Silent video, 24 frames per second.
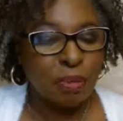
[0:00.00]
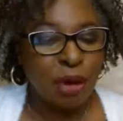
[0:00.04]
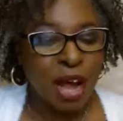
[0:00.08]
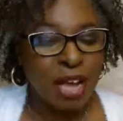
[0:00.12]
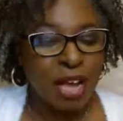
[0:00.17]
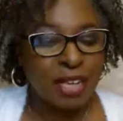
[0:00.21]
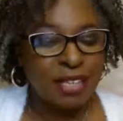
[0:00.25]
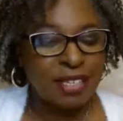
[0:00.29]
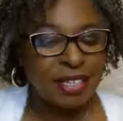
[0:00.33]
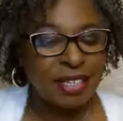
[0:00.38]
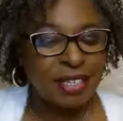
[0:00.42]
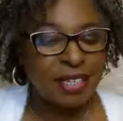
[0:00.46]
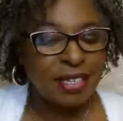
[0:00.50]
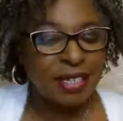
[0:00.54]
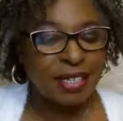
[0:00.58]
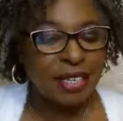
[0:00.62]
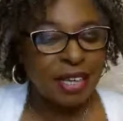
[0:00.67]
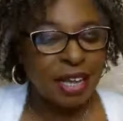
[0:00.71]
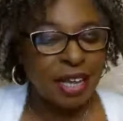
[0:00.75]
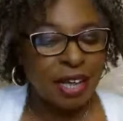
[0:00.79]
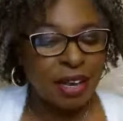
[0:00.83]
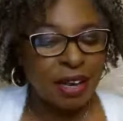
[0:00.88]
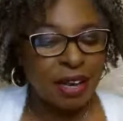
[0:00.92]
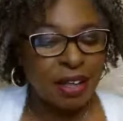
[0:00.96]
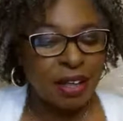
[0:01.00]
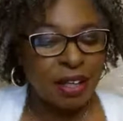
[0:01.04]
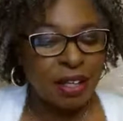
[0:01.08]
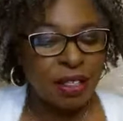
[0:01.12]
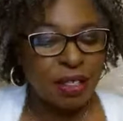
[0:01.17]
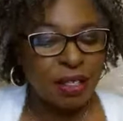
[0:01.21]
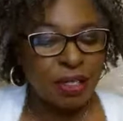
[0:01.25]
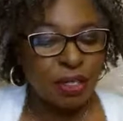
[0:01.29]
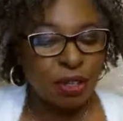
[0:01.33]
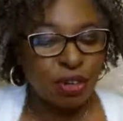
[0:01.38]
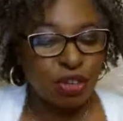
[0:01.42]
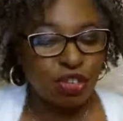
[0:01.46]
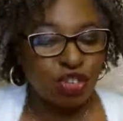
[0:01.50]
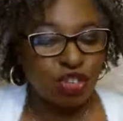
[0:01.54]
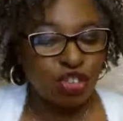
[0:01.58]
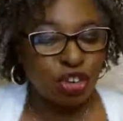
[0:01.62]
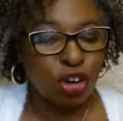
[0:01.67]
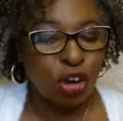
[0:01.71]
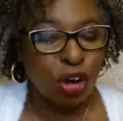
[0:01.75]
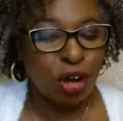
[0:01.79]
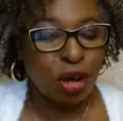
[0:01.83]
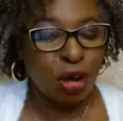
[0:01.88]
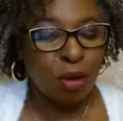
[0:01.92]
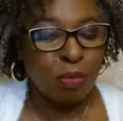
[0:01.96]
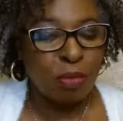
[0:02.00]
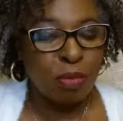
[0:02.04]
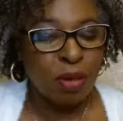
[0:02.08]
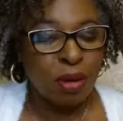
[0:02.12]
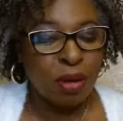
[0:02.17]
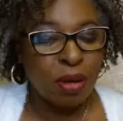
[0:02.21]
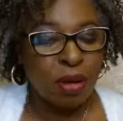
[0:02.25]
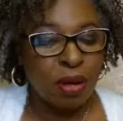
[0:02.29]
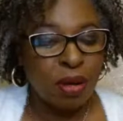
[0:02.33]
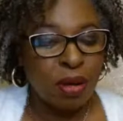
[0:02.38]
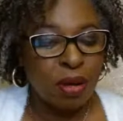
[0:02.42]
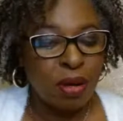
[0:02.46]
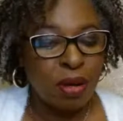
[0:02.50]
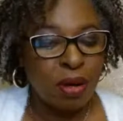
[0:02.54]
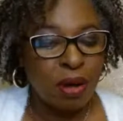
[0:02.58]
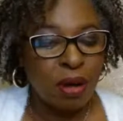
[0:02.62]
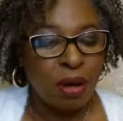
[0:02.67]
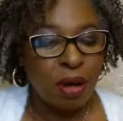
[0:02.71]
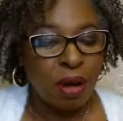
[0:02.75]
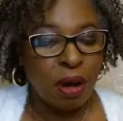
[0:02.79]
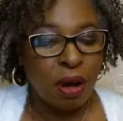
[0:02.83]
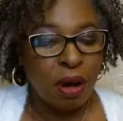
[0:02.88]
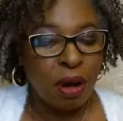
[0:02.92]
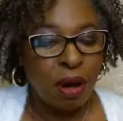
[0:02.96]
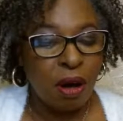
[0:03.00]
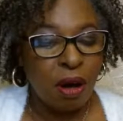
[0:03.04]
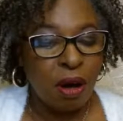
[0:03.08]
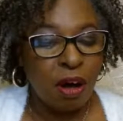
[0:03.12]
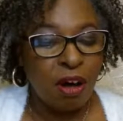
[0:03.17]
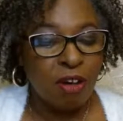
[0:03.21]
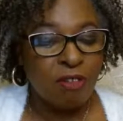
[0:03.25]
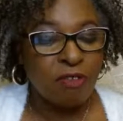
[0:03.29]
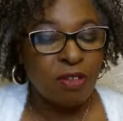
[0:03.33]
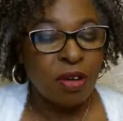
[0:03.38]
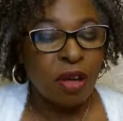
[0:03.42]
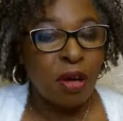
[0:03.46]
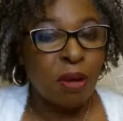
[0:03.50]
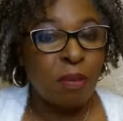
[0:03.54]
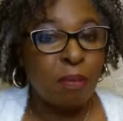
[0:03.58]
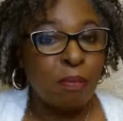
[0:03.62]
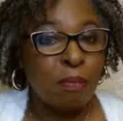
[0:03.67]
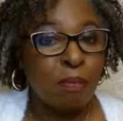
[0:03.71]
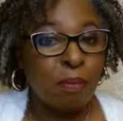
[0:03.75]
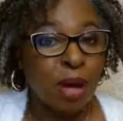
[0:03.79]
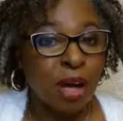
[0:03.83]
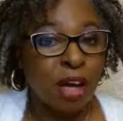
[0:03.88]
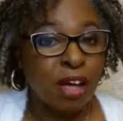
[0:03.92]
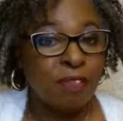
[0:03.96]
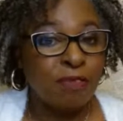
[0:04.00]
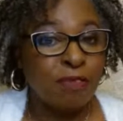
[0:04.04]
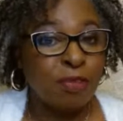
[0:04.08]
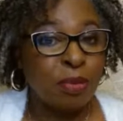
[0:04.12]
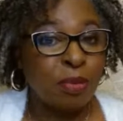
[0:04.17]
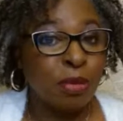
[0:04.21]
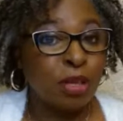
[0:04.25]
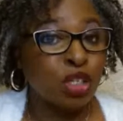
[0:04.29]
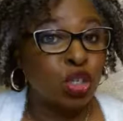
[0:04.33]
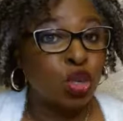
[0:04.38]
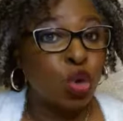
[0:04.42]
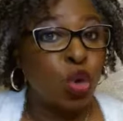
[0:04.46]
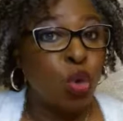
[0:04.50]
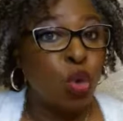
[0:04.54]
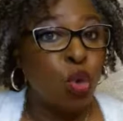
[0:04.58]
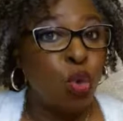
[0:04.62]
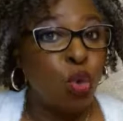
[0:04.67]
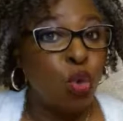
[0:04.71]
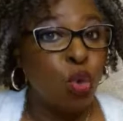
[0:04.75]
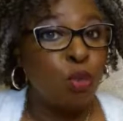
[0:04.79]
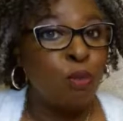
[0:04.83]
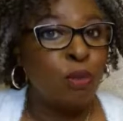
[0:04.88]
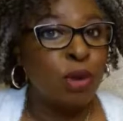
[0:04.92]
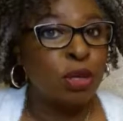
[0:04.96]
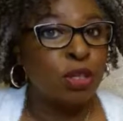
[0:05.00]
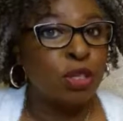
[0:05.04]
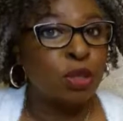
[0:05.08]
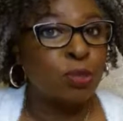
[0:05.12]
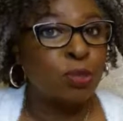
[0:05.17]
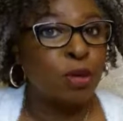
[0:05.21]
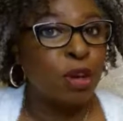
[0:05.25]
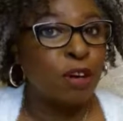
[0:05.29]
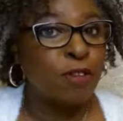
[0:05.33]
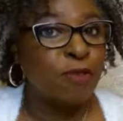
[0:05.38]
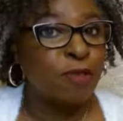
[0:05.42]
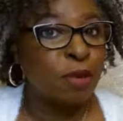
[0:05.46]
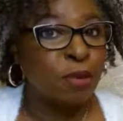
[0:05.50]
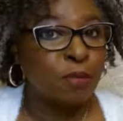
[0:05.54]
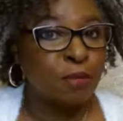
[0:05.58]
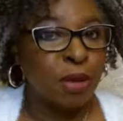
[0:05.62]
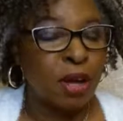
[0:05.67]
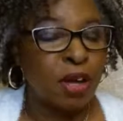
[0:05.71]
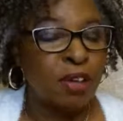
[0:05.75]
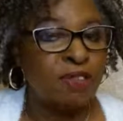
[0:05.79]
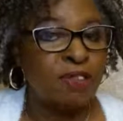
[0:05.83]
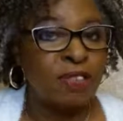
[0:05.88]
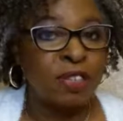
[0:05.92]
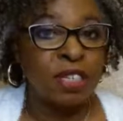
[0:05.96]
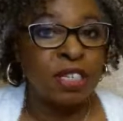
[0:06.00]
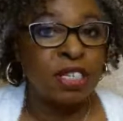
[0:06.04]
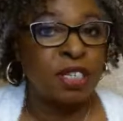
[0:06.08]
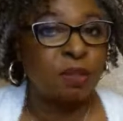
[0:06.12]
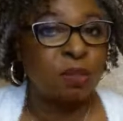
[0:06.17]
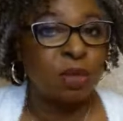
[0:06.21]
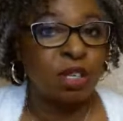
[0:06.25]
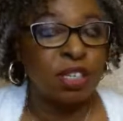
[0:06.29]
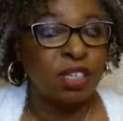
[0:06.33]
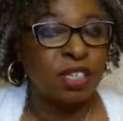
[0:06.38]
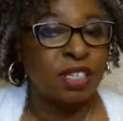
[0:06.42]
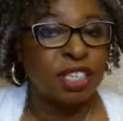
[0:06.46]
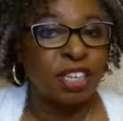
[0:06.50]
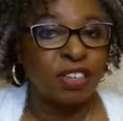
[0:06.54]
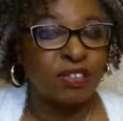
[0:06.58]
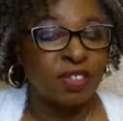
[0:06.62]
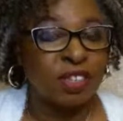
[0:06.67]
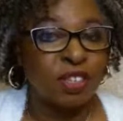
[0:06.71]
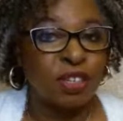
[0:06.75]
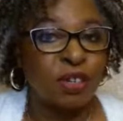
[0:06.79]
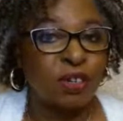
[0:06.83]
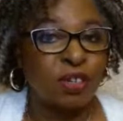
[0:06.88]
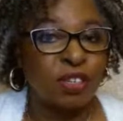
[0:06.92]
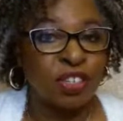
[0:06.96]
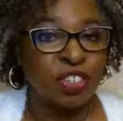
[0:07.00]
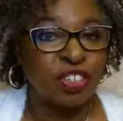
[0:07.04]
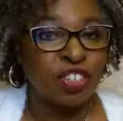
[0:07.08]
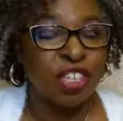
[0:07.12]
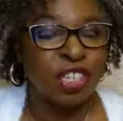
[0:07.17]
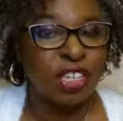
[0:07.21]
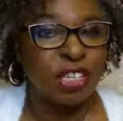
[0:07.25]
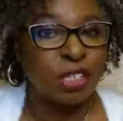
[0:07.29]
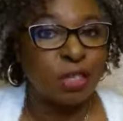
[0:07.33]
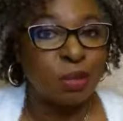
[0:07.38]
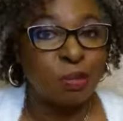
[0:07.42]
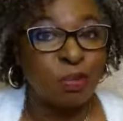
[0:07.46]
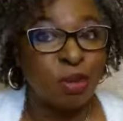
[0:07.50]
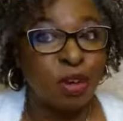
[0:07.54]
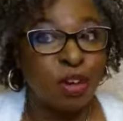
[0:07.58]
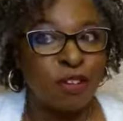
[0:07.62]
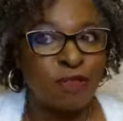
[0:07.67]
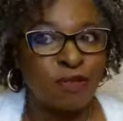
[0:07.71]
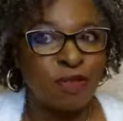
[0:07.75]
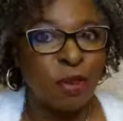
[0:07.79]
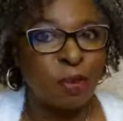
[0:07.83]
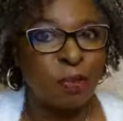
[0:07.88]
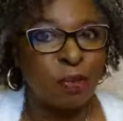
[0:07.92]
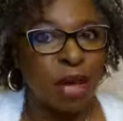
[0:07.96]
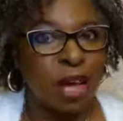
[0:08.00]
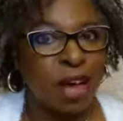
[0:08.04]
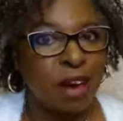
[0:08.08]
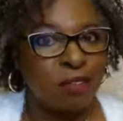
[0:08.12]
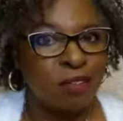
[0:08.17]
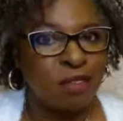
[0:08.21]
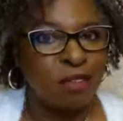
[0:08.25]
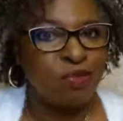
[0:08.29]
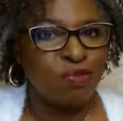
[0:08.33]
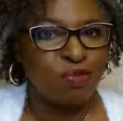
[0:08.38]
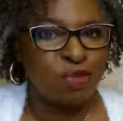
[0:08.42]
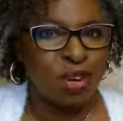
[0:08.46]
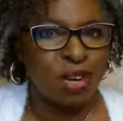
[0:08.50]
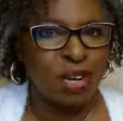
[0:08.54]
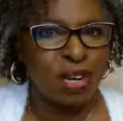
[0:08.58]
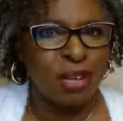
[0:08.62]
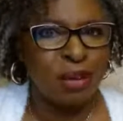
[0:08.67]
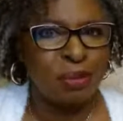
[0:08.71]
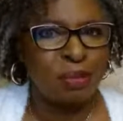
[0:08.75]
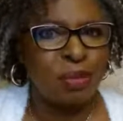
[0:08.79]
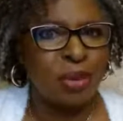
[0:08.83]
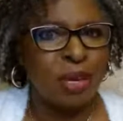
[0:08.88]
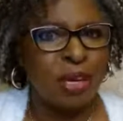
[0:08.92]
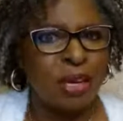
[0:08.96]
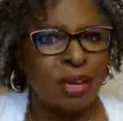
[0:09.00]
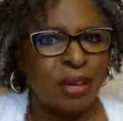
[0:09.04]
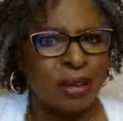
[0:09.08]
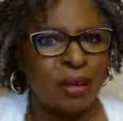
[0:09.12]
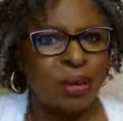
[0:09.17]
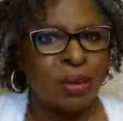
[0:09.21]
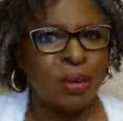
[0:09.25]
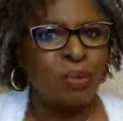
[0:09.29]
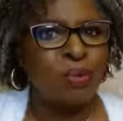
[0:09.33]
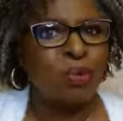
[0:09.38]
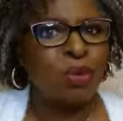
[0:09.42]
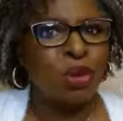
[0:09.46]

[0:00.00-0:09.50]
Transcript: practicing the job of mindfulness, almost perfect mindfulness, because there is no such thing as a perfect parent, really. We